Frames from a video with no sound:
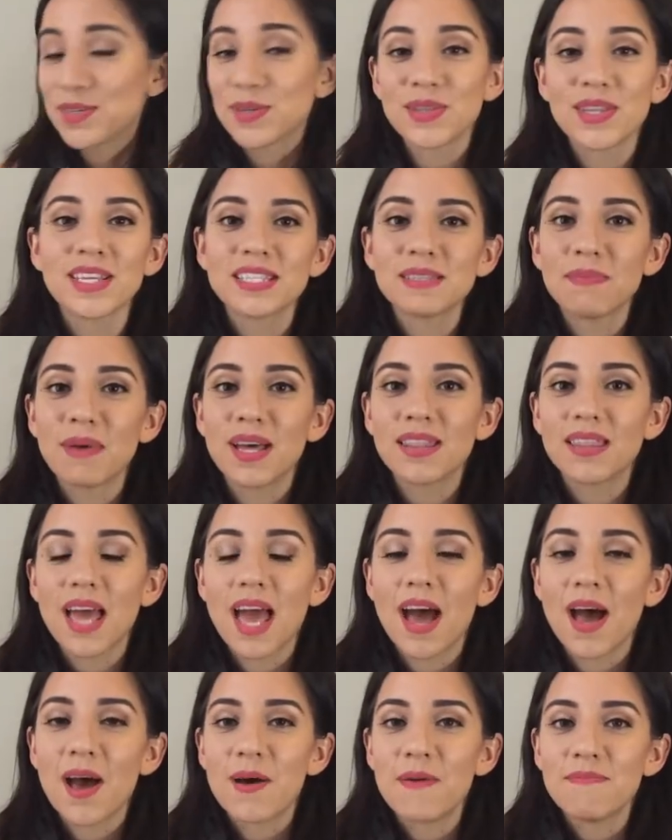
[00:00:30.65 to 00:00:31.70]
So this month
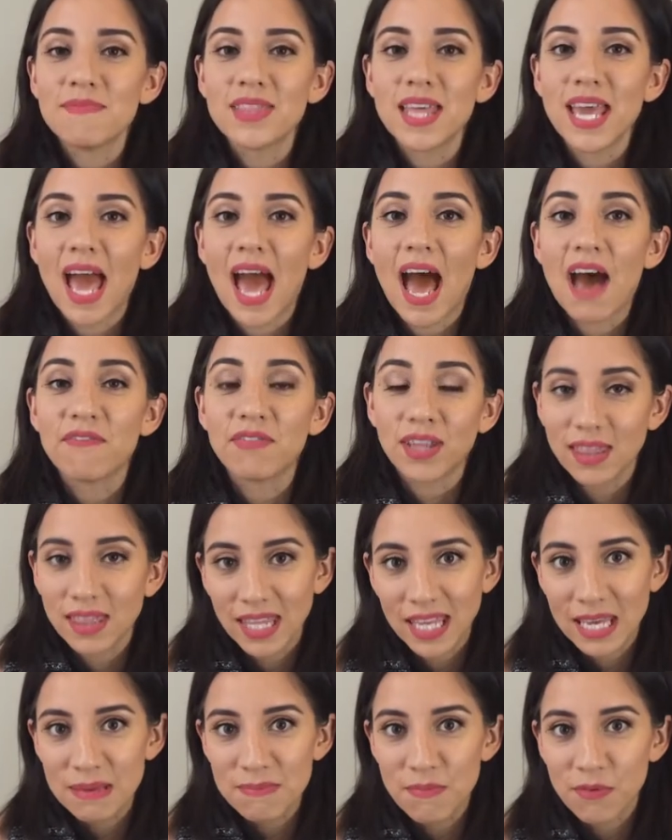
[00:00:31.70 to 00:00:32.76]
they have a
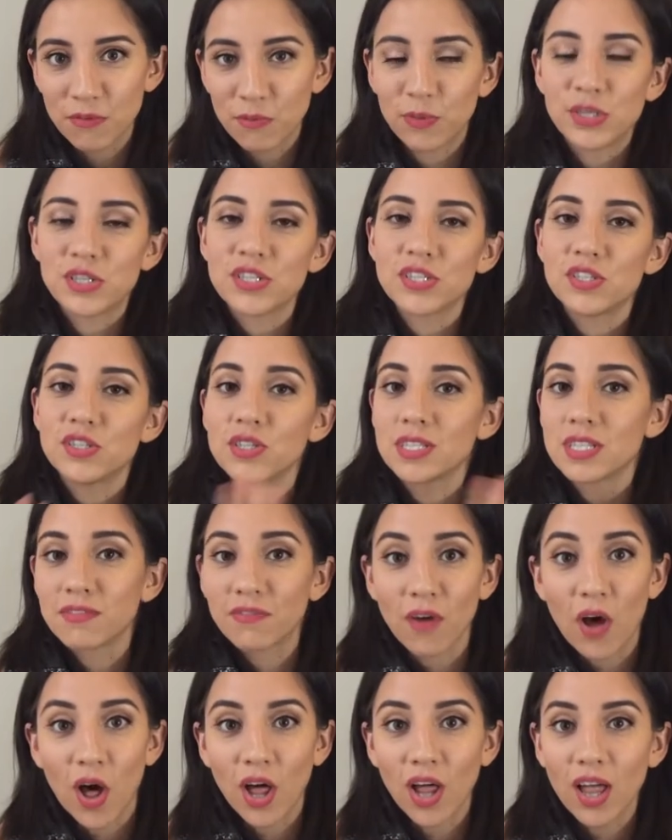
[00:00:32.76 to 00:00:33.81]
theme, which is
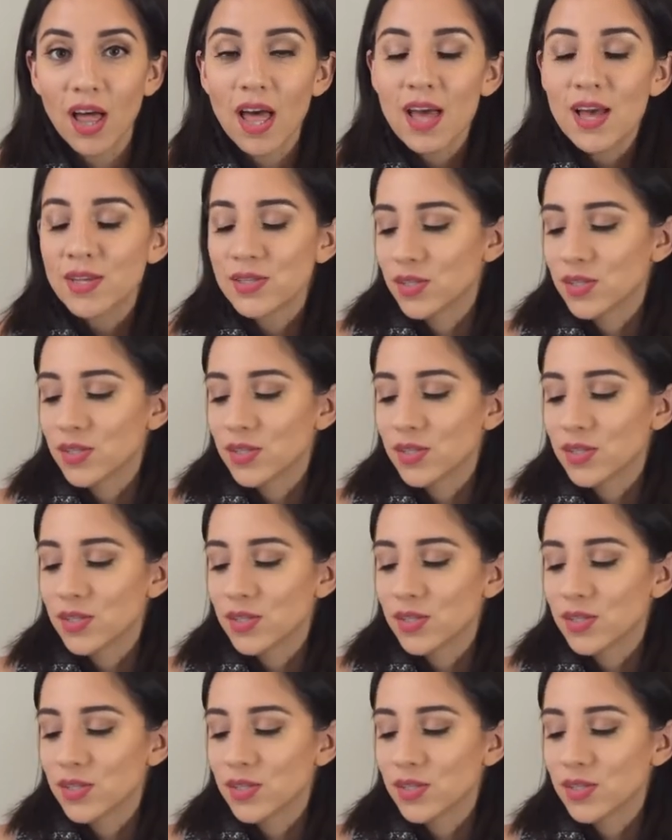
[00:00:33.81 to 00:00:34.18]
just fall,